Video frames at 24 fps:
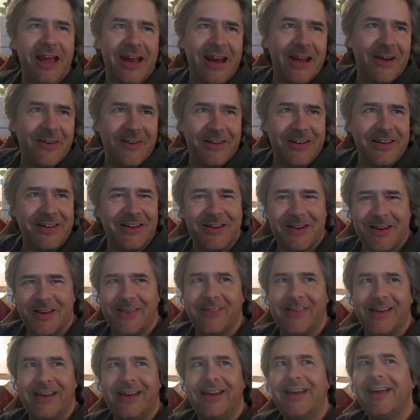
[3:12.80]
anyone. You know what
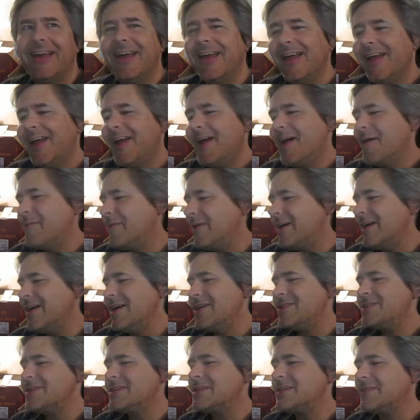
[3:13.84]
I mean? But
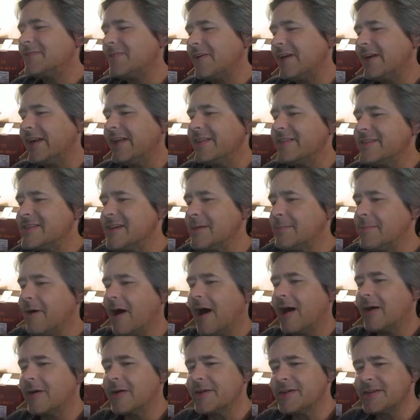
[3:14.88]
it's just funny this
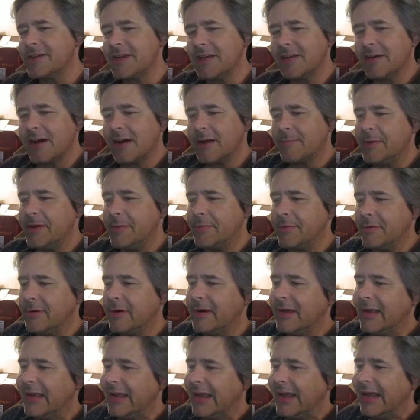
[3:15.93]
hypocrisy. A lot of
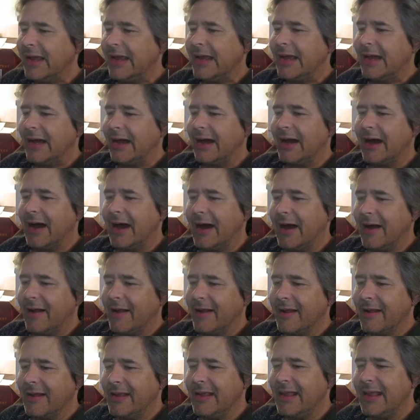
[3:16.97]
people uh,
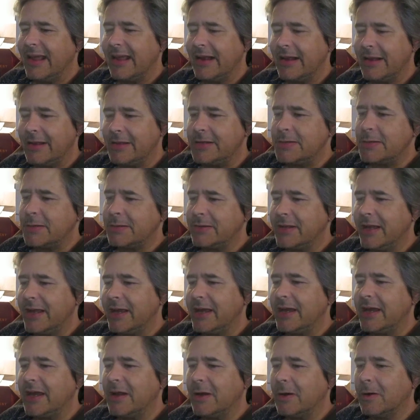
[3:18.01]
get into when they
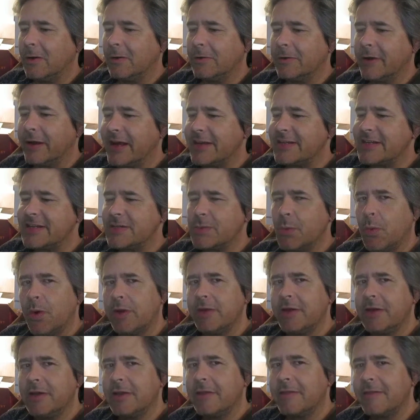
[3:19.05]
get older. I guess that's
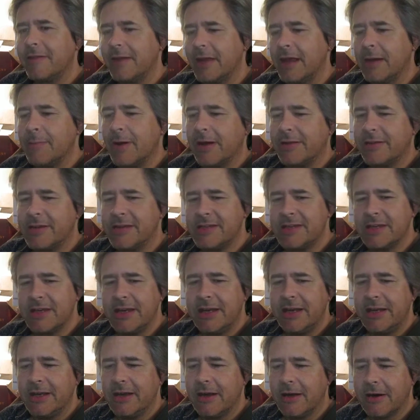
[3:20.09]
one good thing about this
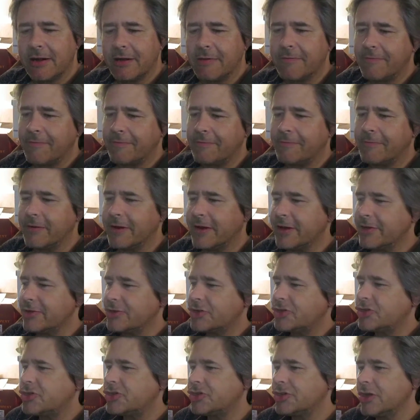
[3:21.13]
idiotic friggin'
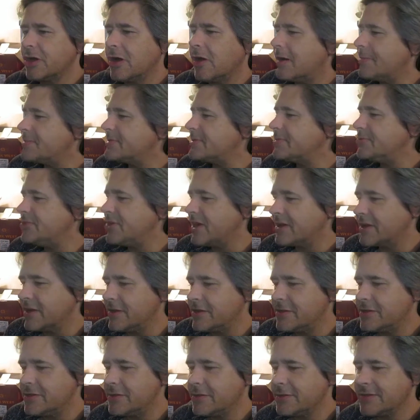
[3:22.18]
show I'm
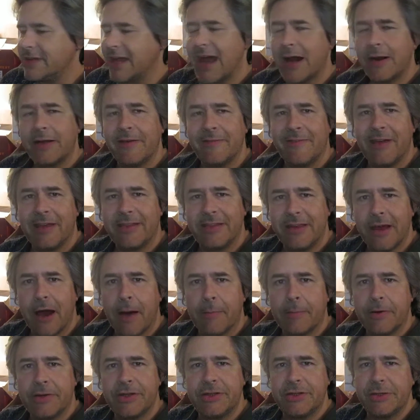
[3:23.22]
subjected to. Is like I don't even get the
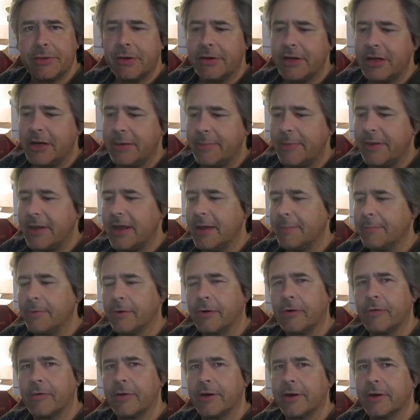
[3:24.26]
opportunity to be
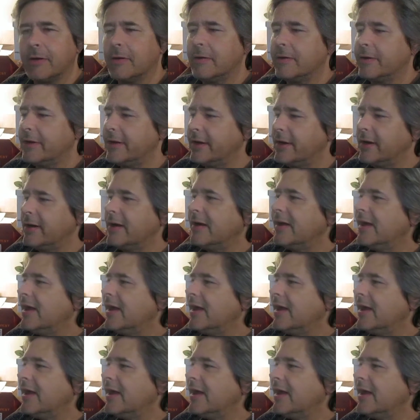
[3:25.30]
hypocritical, you know?